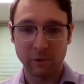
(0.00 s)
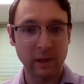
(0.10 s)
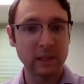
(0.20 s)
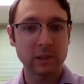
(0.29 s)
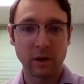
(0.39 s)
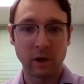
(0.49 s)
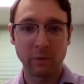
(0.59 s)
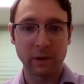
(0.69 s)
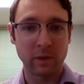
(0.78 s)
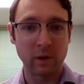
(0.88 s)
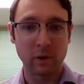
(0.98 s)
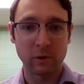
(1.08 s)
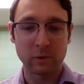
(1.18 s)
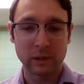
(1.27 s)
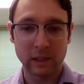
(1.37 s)
Things to know with
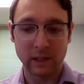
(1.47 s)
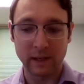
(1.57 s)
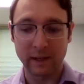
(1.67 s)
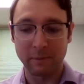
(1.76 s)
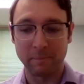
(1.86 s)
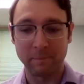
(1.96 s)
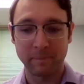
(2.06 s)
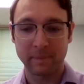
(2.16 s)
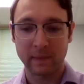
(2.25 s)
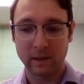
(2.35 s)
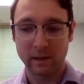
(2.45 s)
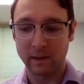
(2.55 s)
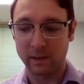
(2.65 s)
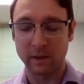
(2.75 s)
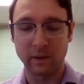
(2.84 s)
those,
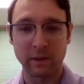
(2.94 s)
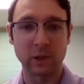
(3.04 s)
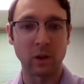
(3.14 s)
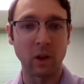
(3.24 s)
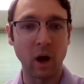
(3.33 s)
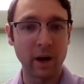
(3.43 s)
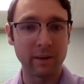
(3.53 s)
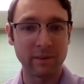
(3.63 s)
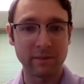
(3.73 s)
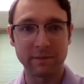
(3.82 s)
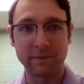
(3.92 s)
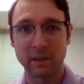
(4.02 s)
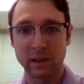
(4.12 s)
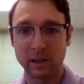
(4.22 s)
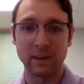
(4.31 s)
there's a lot of
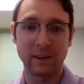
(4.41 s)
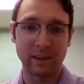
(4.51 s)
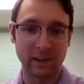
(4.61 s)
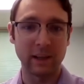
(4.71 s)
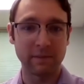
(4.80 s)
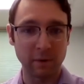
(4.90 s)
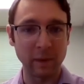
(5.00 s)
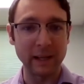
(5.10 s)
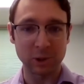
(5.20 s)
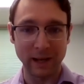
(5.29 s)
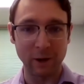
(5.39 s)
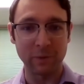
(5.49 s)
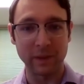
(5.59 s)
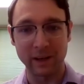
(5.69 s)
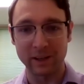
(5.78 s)
information
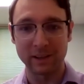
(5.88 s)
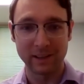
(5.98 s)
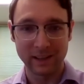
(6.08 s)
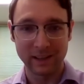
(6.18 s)
out there.